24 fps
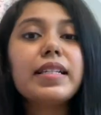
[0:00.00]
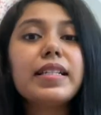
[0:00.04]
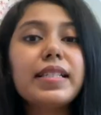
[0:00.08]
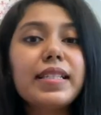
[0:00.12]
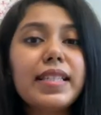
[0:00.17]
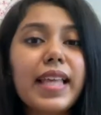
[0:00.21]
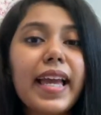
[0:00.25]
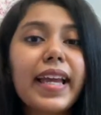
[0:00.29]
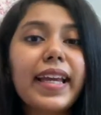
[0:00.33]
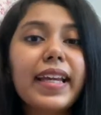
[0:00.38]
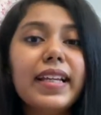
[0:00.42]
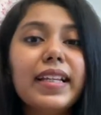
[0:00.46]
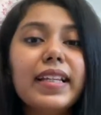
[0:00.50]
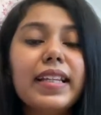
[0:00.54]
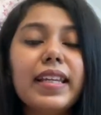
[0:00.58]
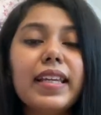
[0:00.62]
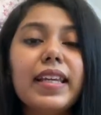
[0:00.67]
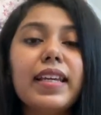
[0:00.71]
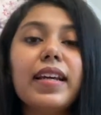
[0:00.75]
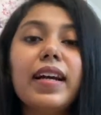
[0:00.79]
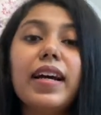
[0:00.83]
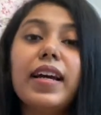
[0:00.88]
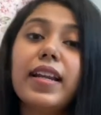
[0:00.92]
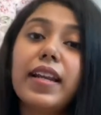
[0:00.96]

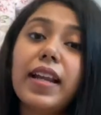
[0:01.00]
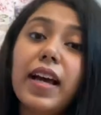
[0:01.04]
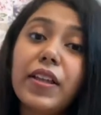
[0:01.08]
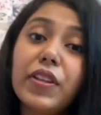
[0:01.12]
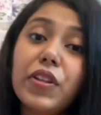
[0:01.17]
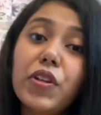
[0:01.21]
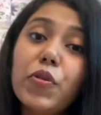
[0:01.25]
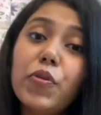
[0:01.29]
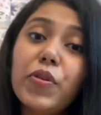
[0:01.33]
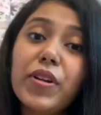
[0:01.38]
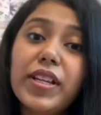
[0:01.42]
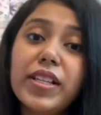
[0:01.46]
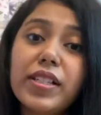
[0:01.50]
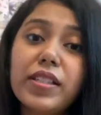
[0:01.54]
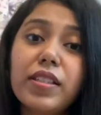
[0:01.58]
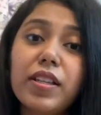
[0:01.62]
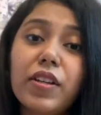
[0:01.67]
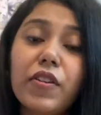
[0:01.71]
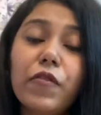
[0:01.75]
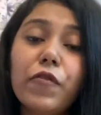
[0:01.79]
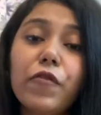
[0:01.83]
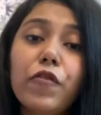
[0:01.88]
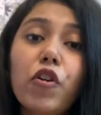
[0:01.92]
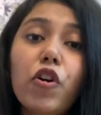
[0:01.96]
Secondly, another
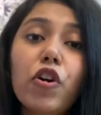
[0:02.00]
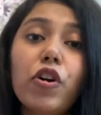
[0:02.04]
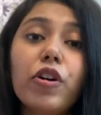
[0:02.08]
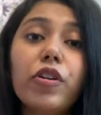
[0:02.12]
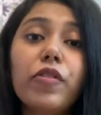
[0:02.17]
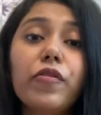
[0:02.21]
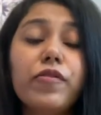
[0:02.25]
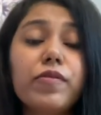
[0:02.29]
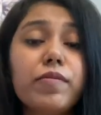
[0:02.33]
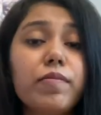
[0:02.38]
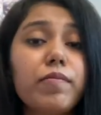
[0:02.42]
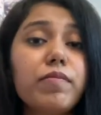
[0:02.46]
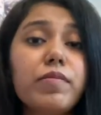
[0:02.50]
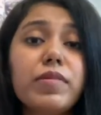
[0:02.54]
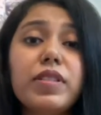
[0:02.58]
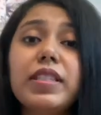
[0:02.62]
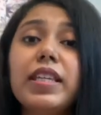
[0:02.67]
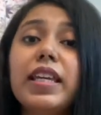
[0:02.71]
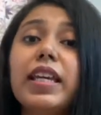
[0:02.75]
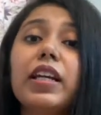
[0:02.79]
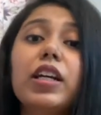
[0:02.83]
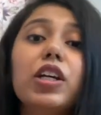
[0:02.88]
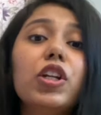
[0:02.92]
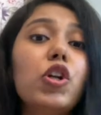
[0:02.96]
reason for
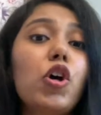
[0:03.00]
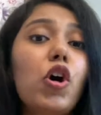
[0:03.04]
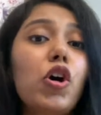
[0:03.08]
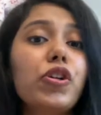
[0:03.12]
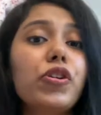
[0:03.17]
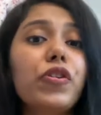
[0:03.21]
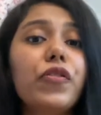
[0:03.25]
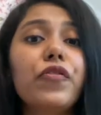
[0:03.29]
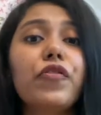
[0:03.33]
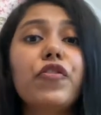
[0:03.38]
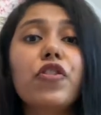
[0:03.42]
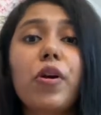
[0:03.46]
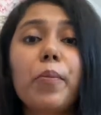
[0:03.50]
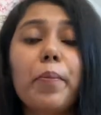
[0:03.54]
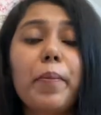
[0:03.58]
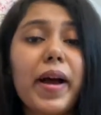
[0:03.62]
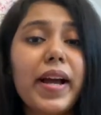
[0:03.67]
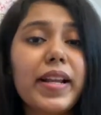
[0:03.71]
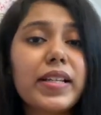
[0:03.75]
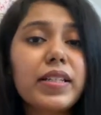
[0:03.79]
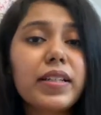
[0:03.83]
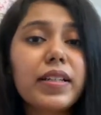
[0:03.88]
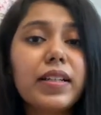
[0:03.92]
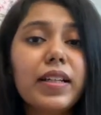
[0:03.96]
seeing a lot of
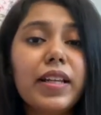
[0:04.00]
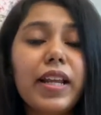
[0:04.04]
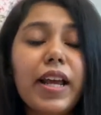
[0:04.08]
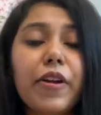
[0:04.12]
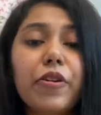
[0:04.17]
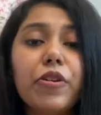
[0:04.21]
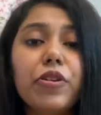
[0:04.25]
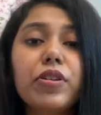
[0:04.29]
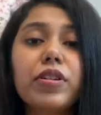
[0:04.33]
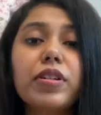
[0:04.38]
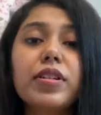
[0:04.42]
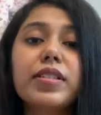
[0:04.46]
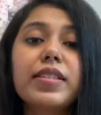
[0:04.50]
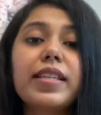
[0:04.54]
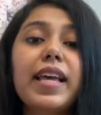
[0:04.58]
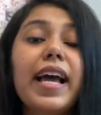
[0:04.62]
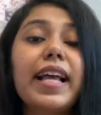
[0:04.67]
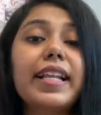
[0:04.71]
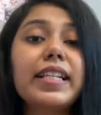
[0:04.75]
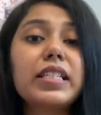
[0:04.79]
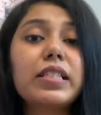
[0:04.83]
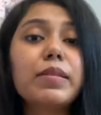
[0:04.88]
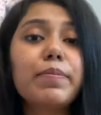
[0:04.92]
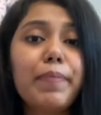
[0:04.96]
grammatical errors
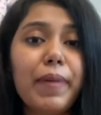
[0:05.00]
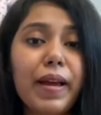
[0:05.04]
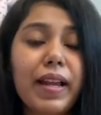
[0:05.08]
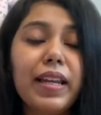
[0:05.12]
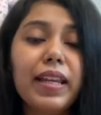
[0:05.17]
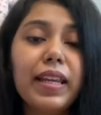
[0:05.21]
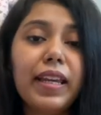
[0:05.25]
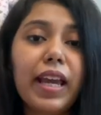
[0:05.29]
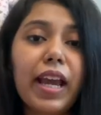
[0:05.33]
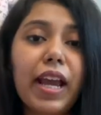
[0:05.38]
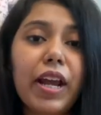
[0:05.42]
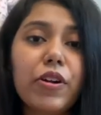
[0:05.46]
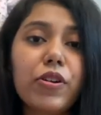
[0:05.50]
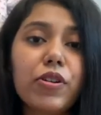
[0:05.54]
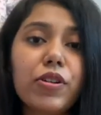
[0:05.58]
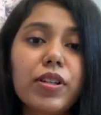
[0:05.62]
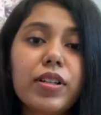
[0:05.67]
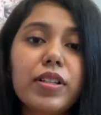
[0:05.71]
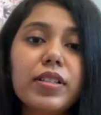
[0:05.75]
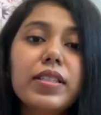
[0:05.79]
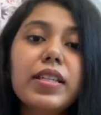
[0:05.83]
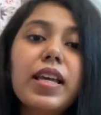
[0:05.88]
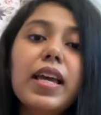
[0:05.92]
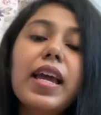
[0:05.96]
and spelling
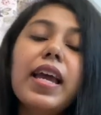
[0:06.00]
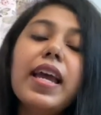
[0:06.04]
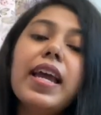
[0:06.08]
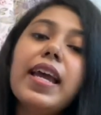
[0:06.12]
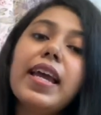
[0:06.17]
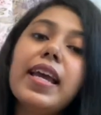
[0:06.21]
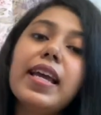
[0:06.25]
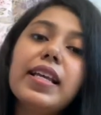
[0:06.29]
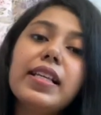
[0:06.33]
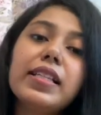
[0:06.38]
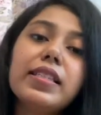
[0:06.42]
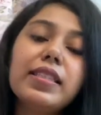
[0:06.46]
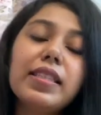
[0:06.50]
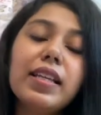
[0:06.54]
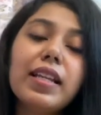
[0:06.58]
errors is the